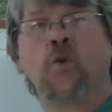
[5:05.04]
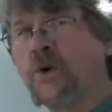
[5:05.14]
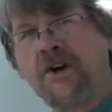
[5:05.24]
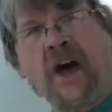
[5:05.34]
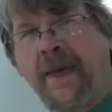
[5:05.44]

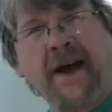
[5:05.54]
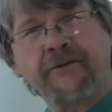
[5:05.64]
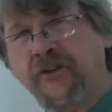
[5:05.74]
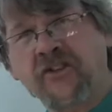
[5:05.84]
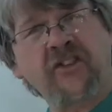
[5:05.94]
We're not
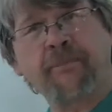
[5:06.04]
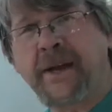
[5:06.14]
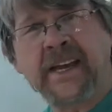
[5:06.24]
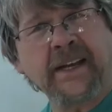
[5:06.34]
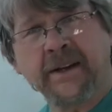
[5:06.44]
after
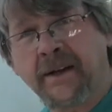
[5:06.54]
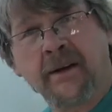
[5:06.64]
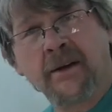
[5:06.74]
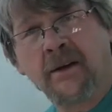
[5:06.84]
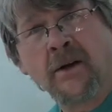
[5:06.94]
speed.
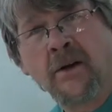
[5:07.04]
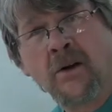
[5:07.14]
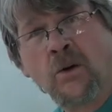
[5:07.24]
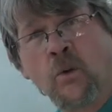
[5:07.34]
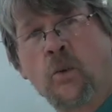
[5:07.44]

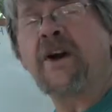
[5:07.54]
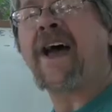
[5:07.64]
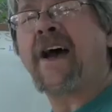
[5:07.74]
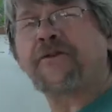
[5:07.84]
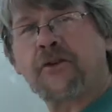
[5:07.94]
We're
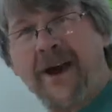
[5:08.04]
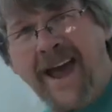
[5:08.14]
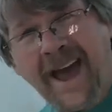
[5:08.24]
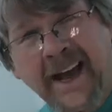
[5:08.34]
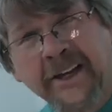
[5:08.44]
after
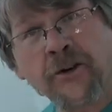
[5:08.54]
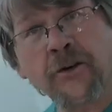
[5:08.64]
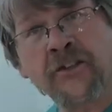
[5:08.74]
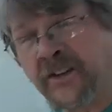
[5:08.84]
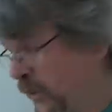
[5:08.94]
accuracy.